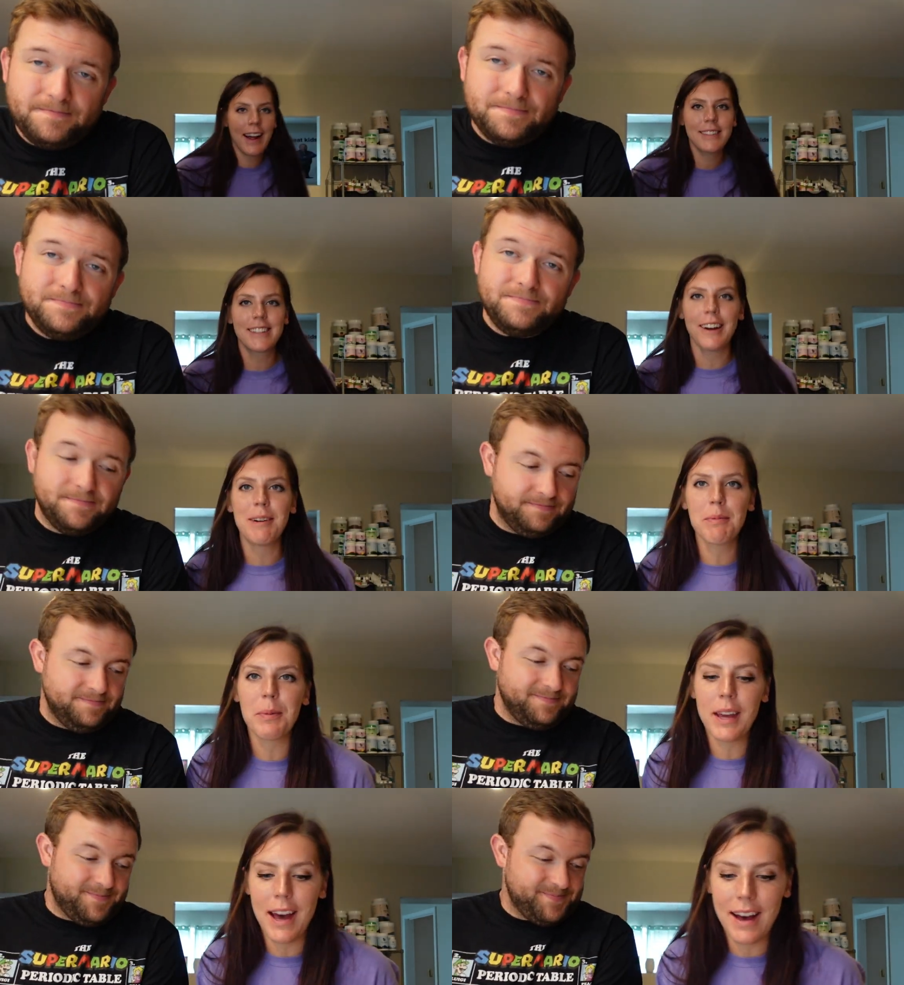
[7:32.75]
Speaker 1: next up
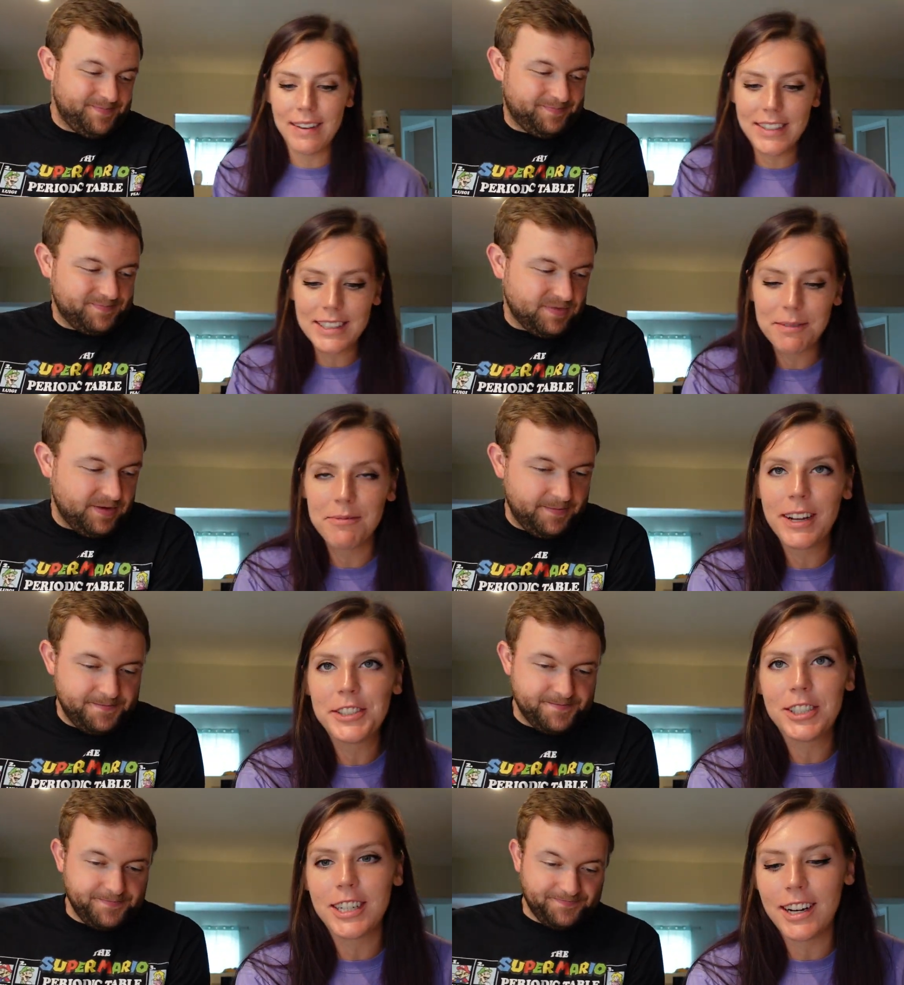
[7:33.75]
we have some
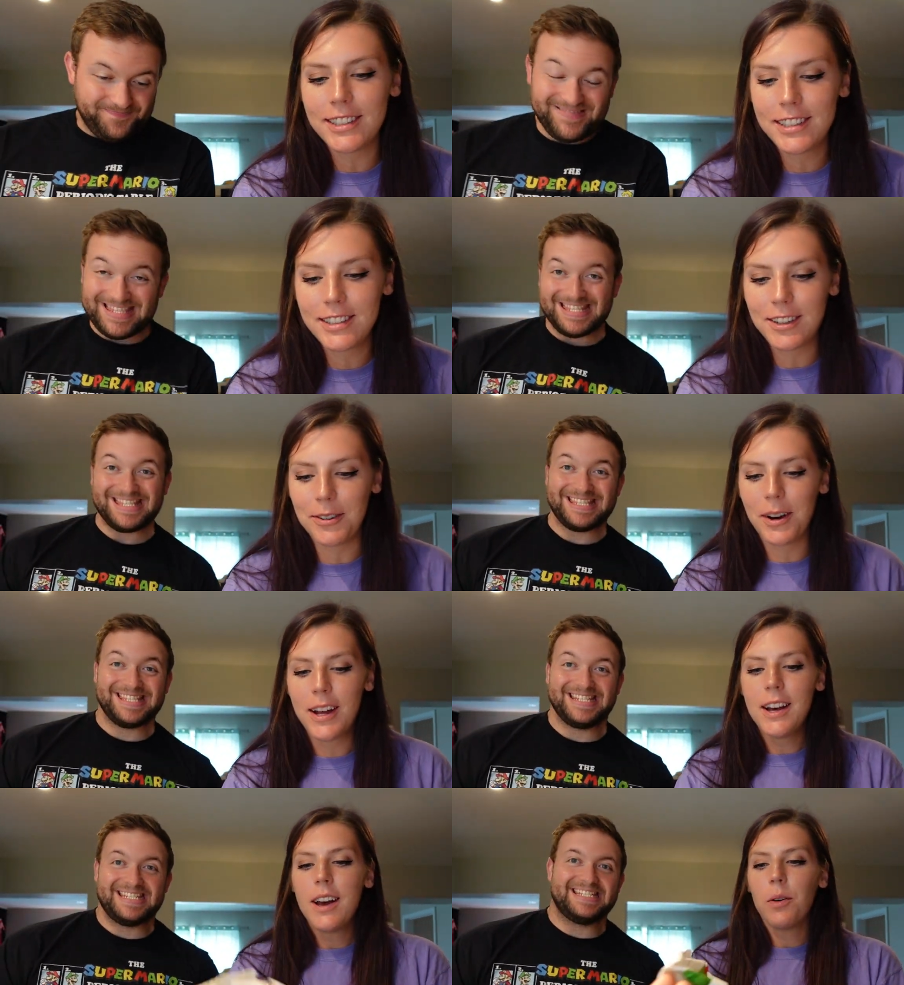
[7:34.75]
veggie tots. So
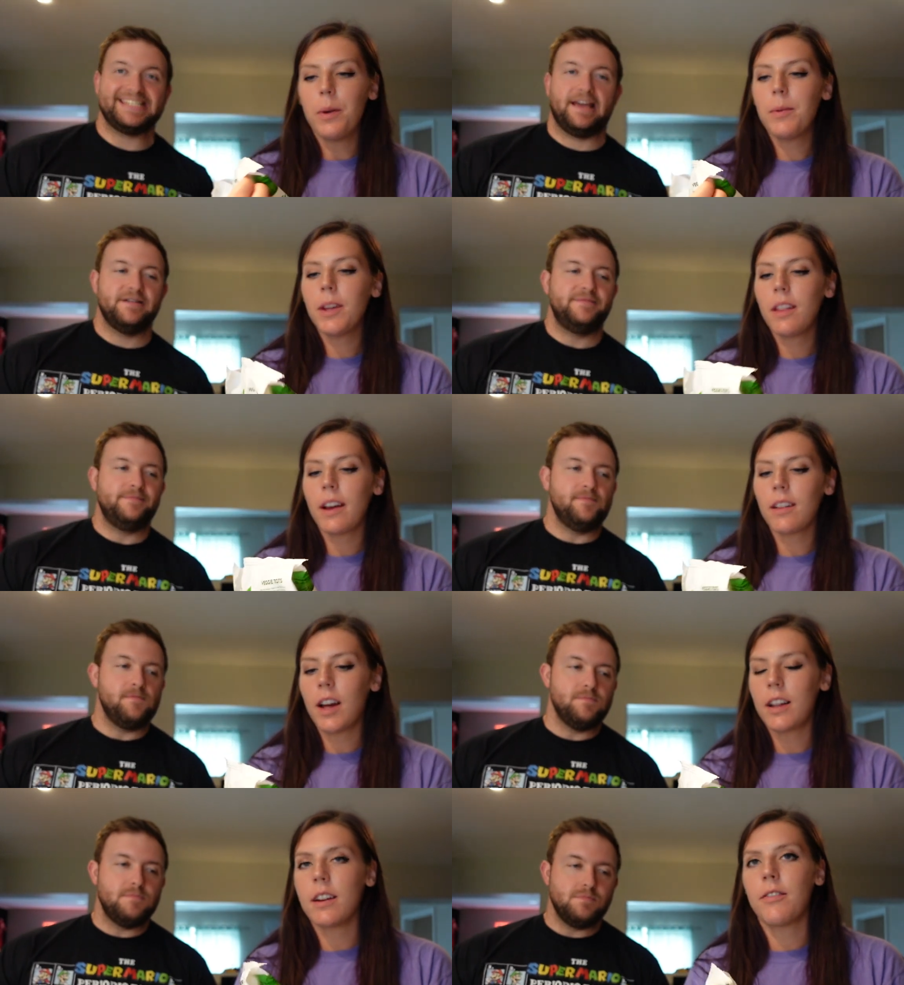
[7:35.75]
we really like a
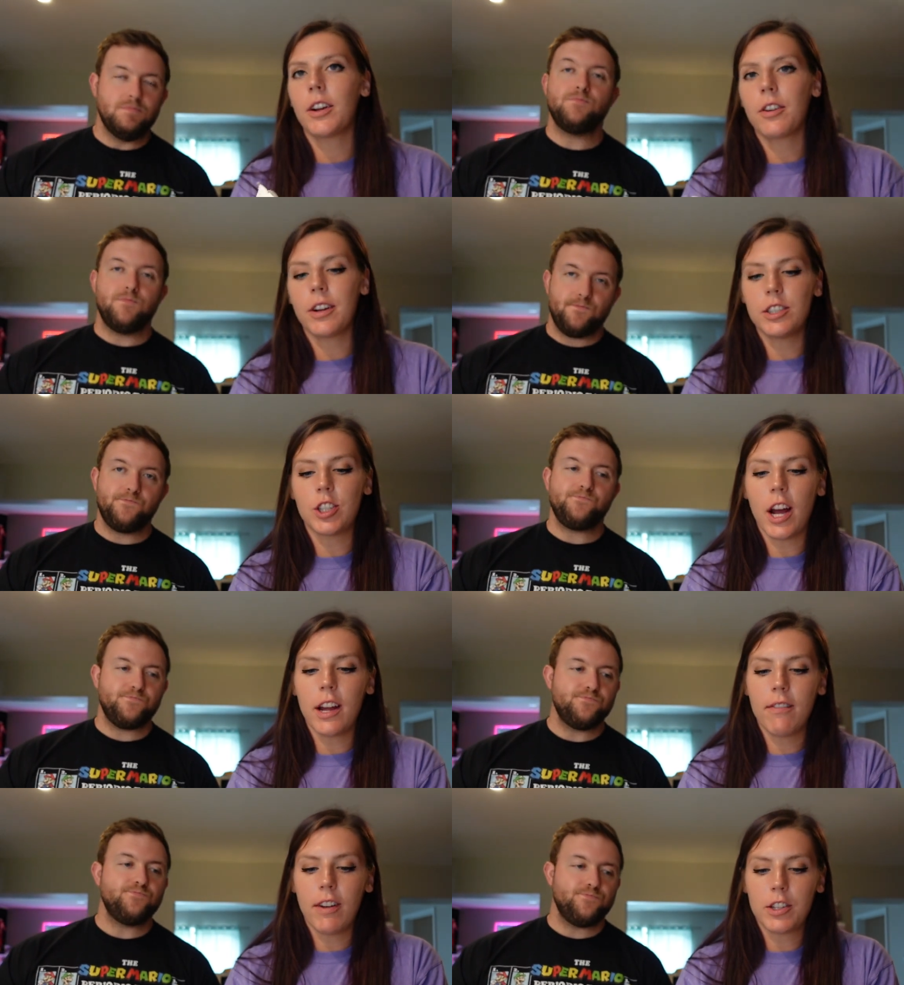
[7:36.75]
lot of the different Green
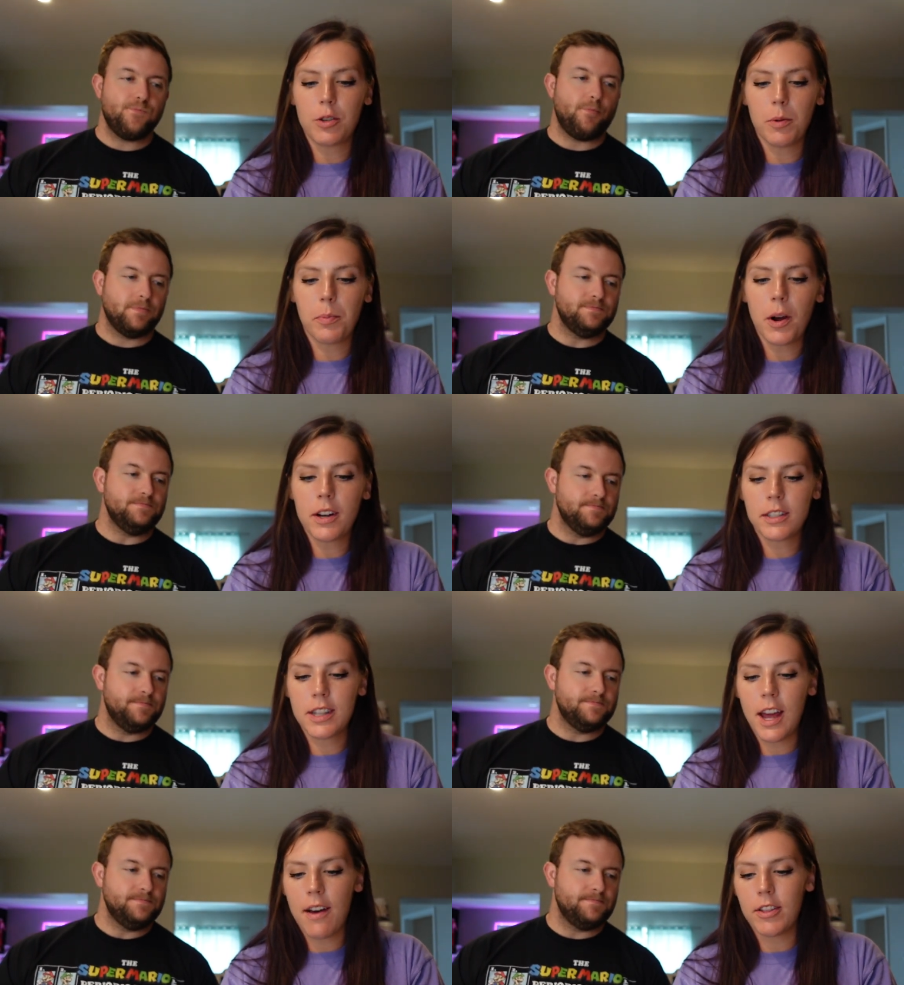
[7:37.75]
Giant vegetable products
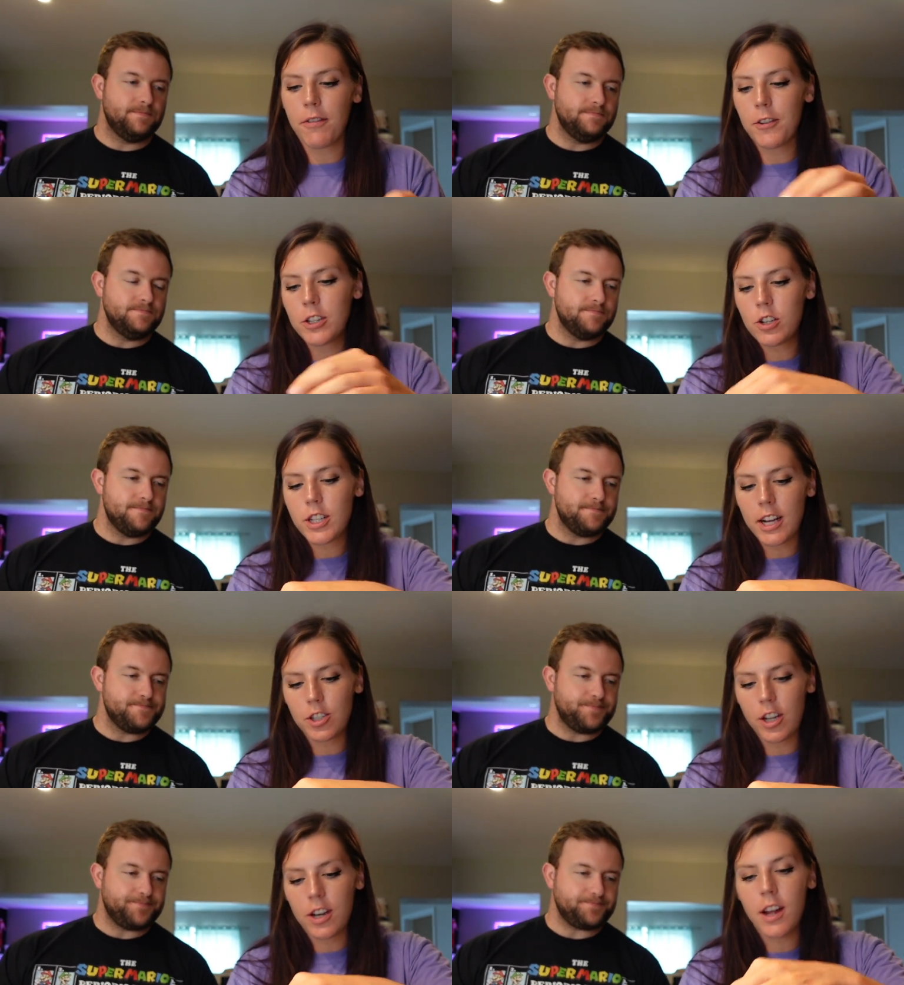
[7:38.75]
they have in the freezer
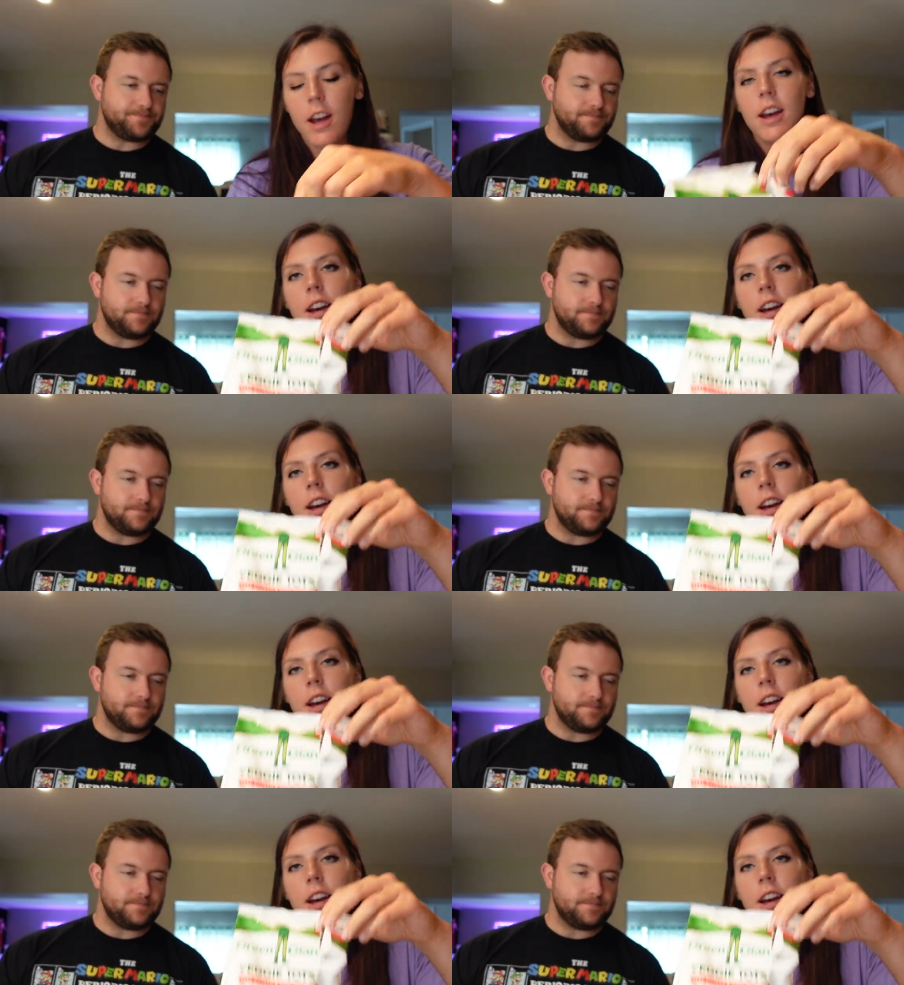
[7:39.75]
section.